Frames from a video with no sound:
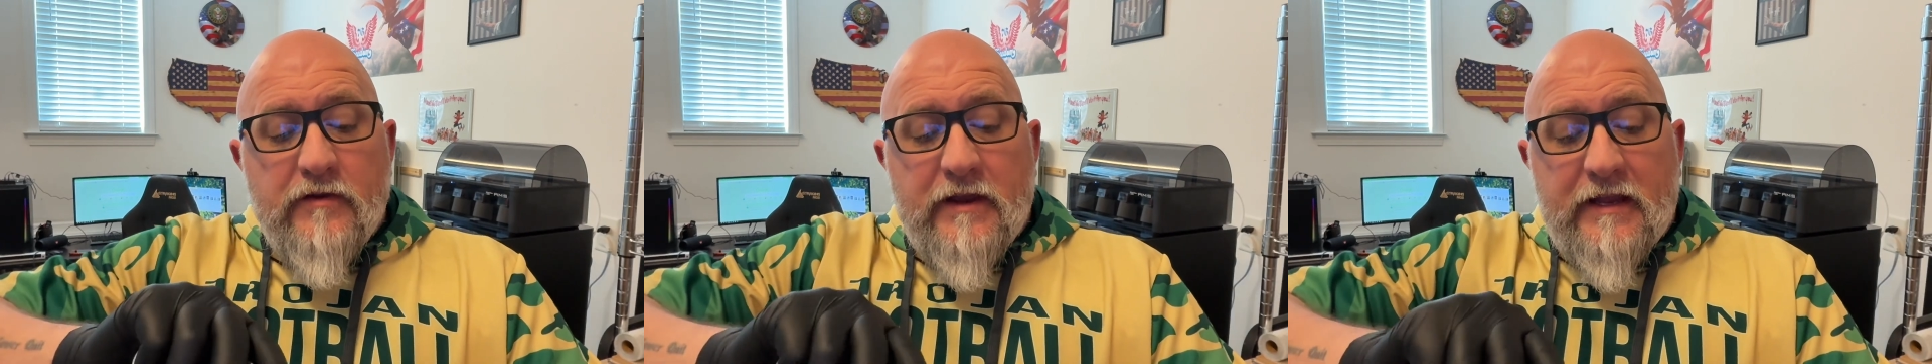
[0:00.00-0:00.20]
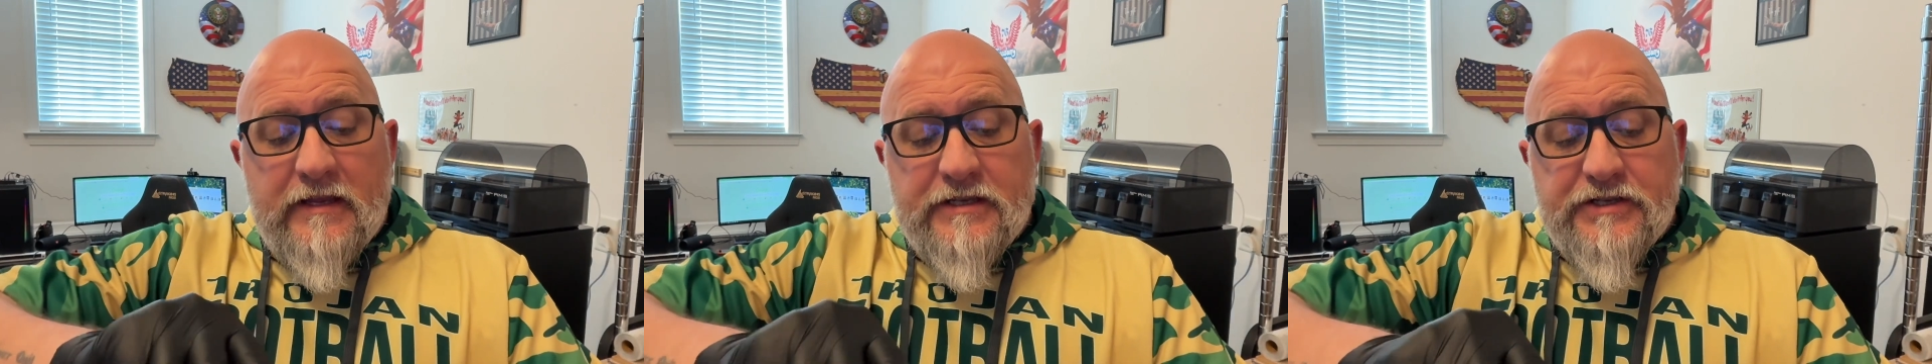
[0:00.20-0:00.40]

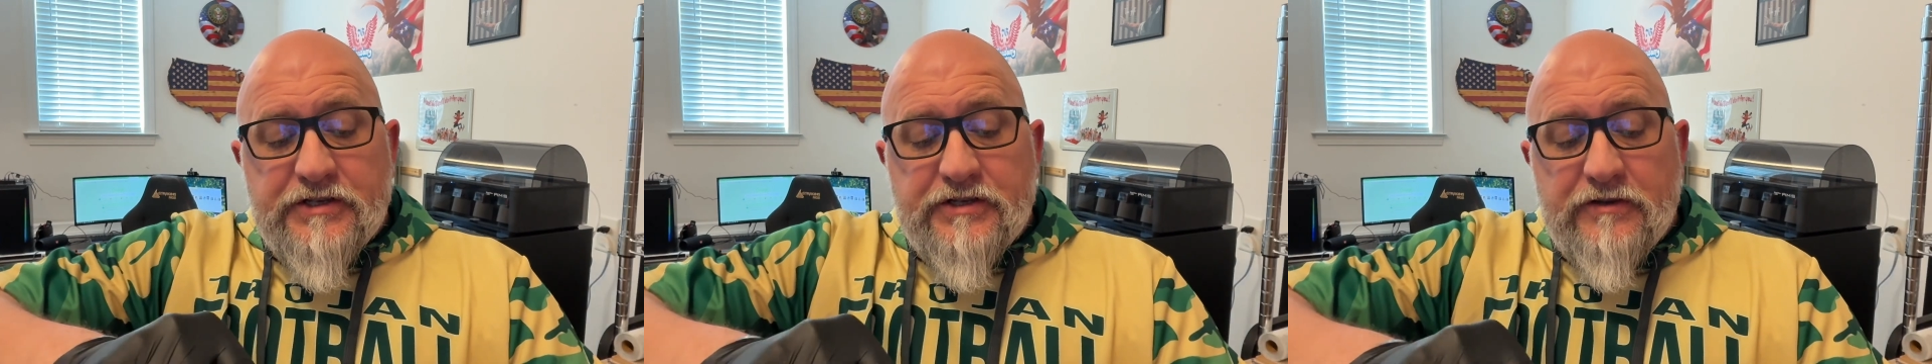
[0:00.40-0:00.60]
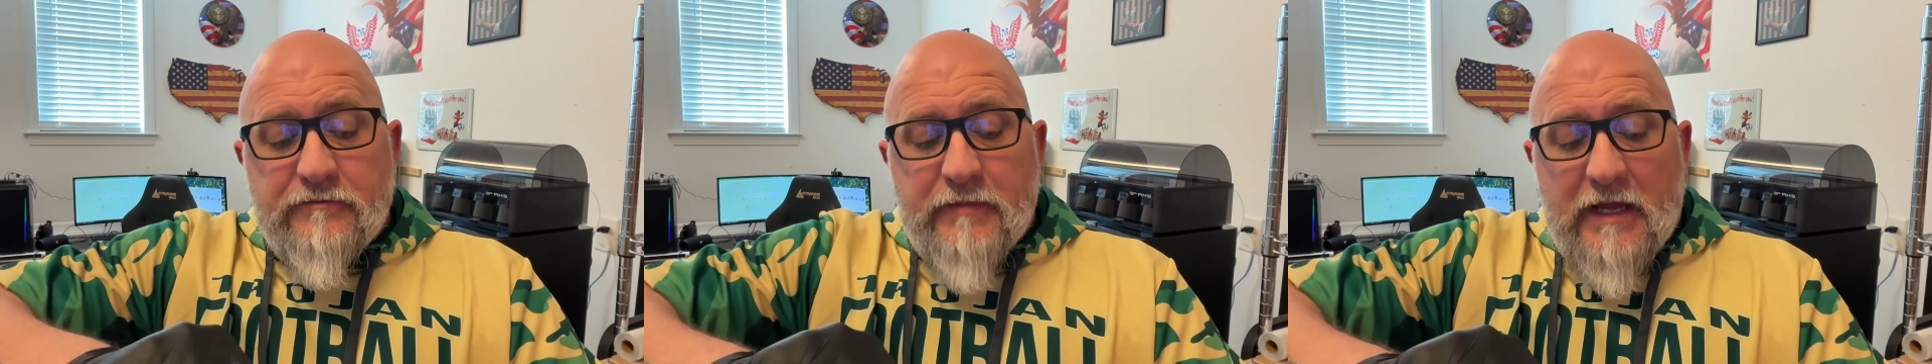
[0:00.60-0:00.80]
and it
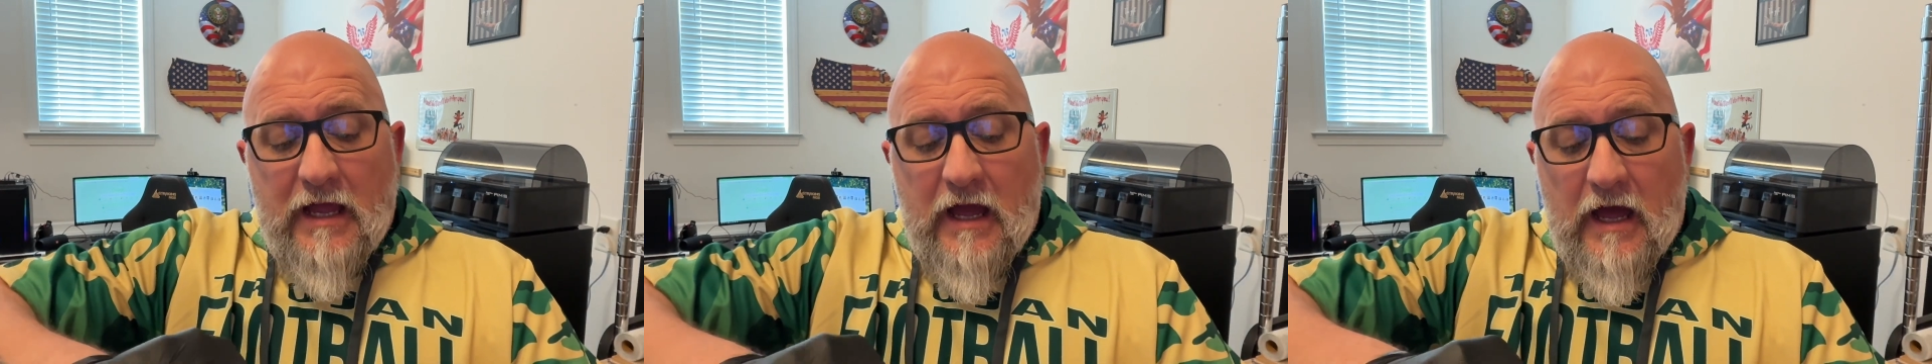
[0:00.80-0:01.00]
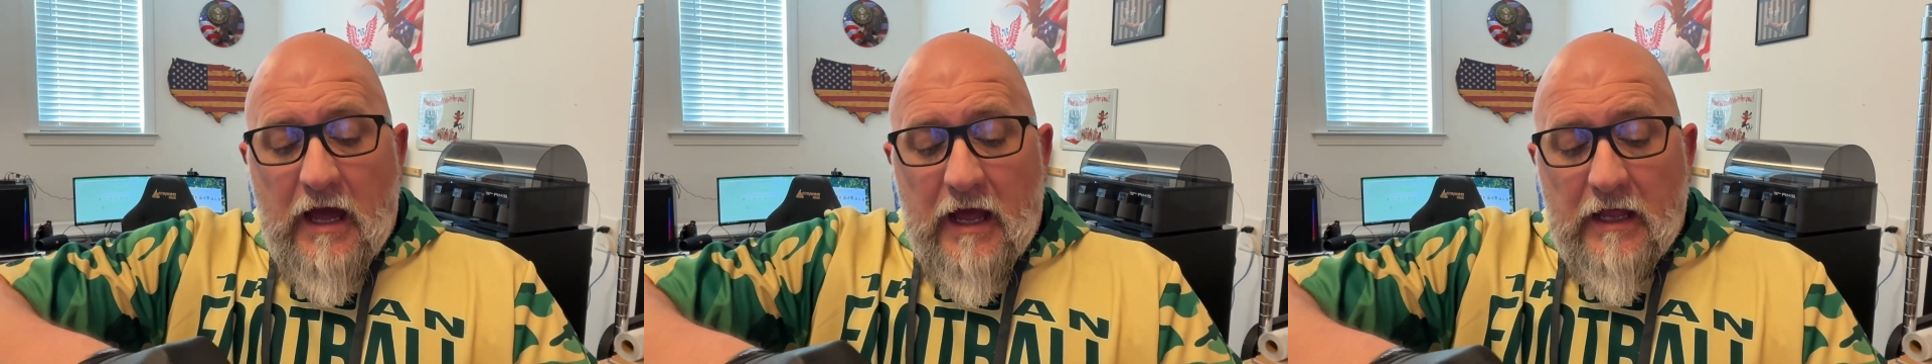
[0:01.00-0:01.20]
should be
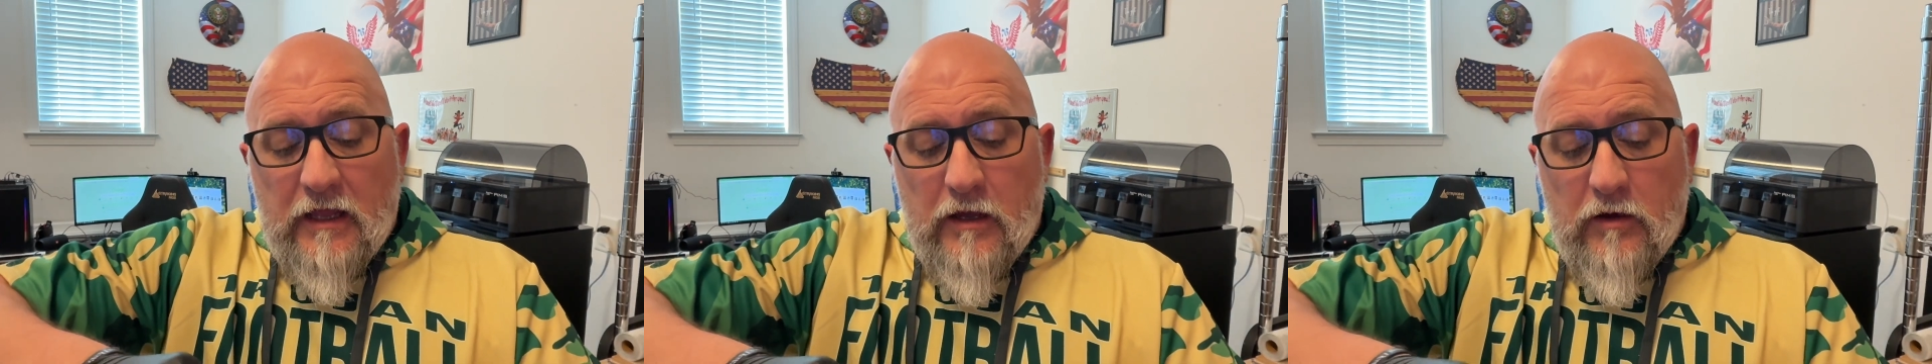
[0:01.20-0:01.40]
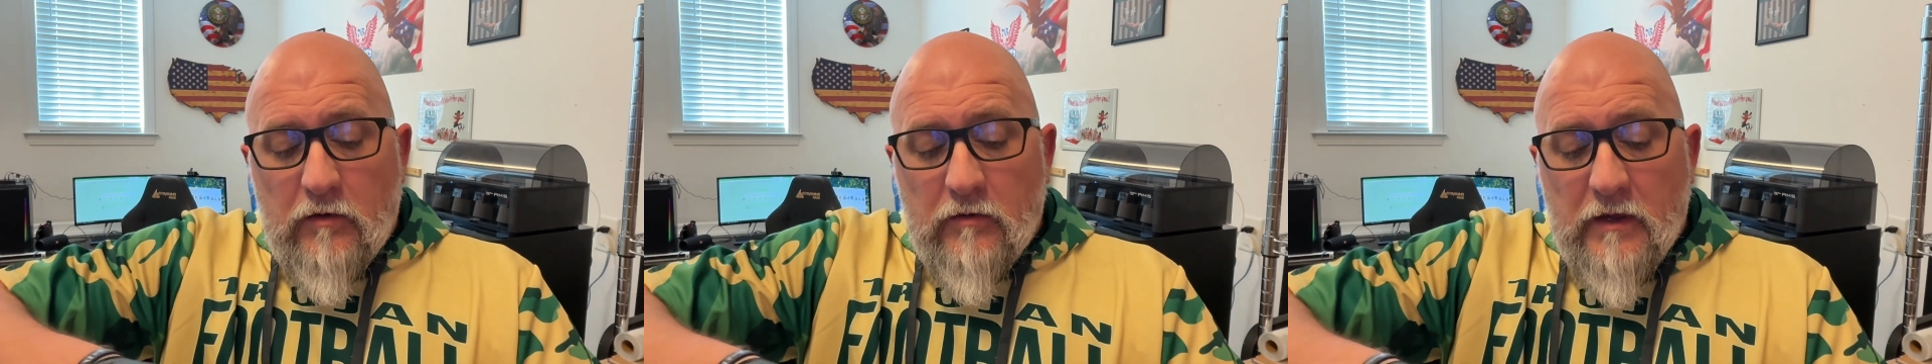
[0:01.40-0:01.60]

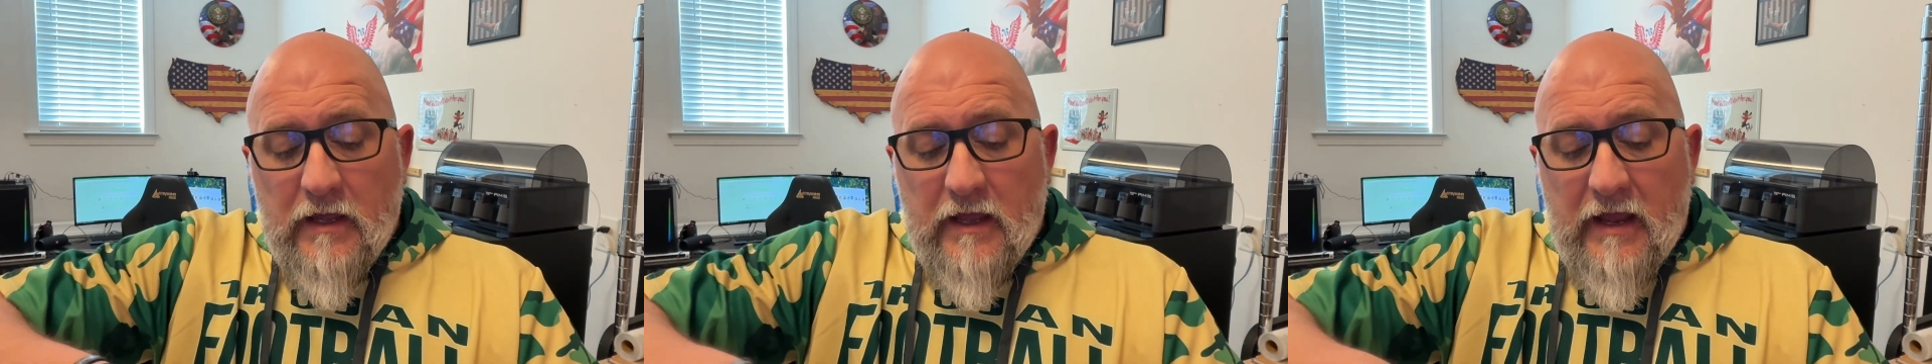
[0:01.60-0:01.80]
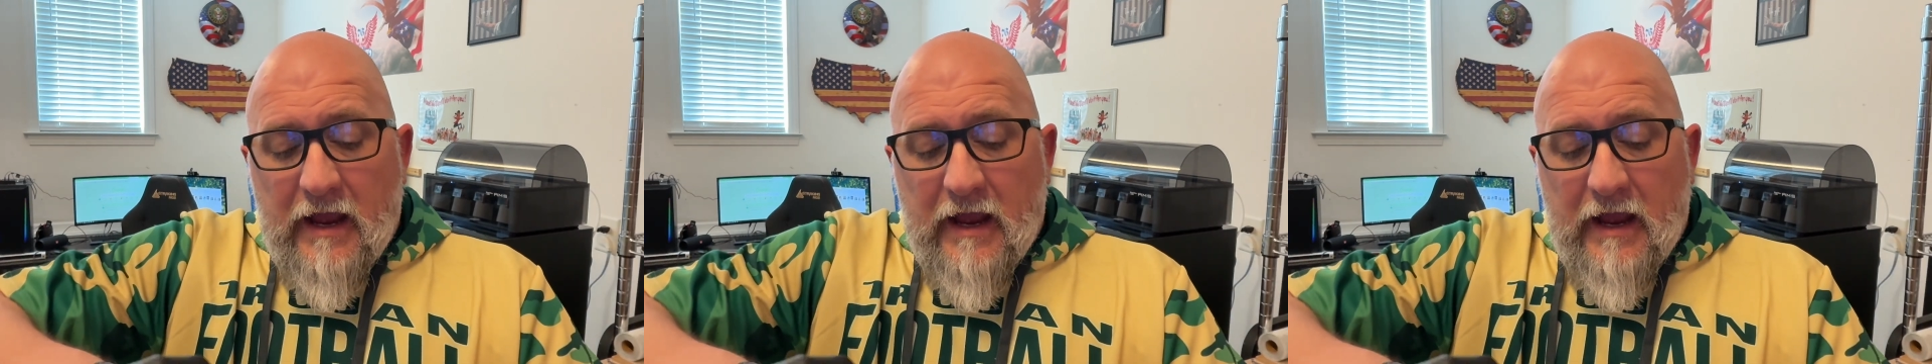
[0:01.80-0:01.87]
hollow.